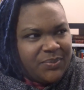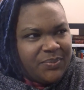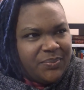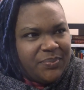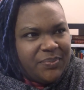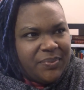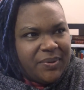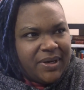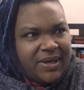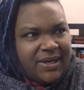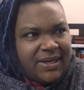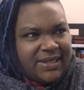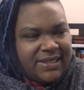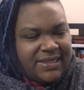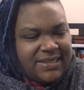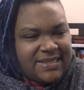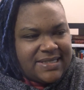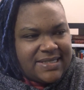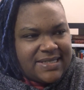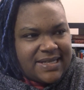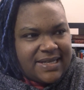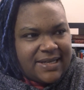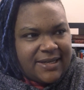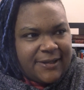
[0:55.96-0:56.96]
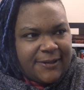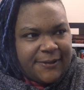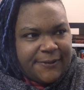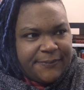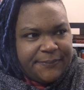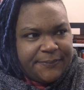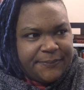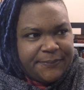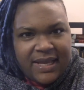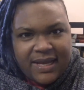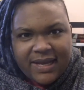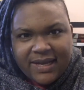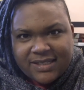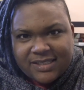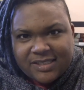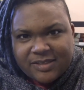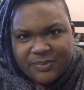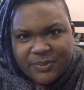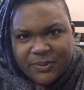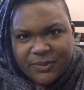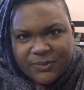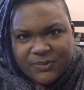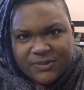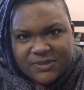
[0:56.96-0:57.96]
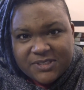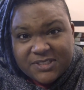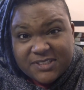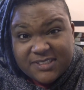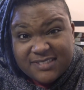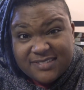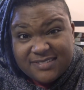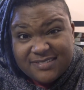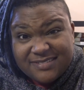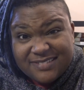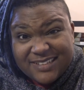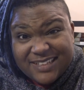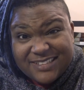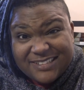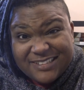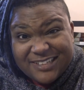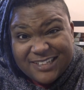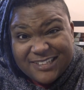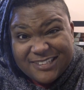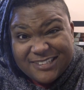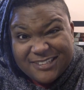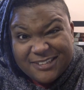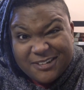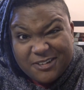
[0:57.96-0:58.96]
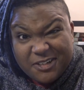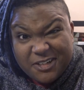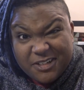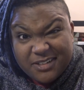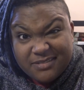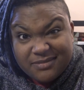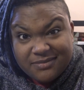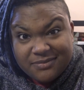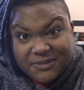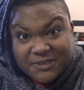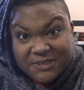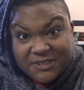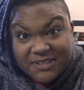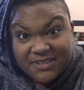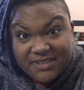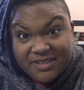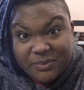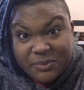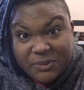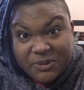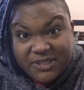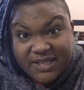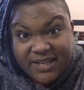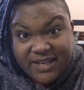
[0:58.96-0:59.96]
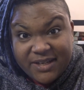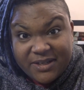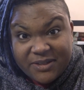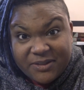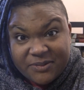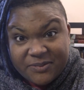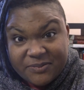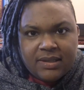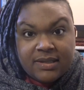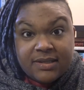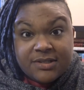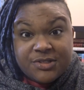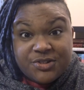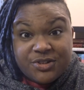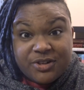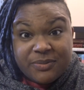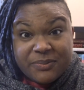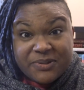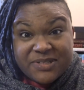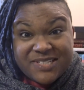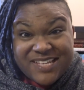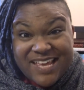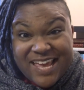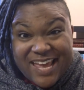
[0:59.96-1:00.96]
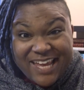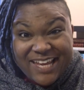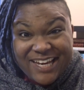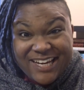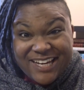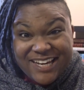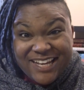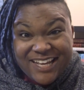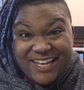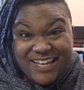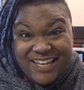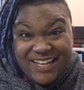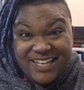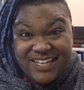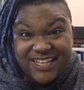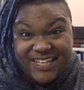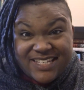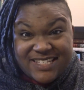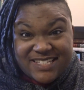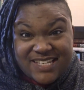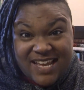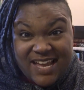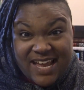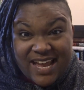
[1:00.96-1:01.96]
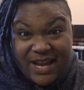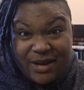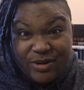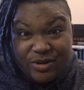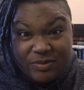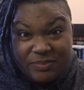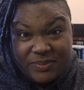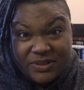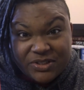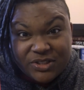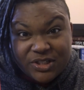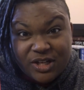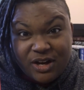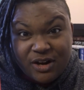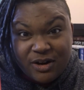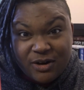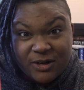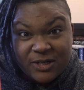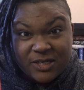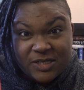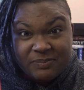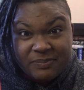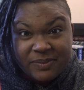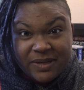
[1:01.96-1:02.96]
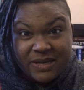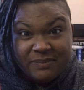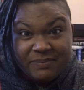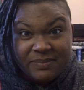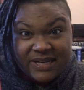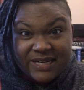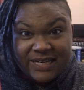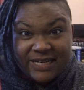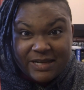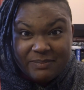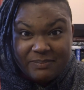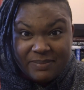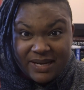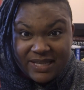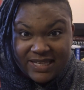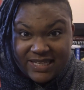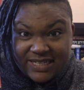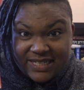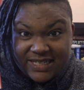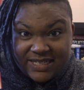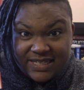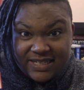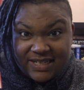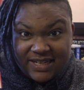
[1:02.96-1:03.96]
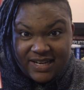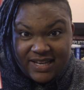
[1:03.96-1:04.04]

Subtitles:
But I suppose just let's get started with number 10. So number 10 is How to Build a Heart by Maria Palian.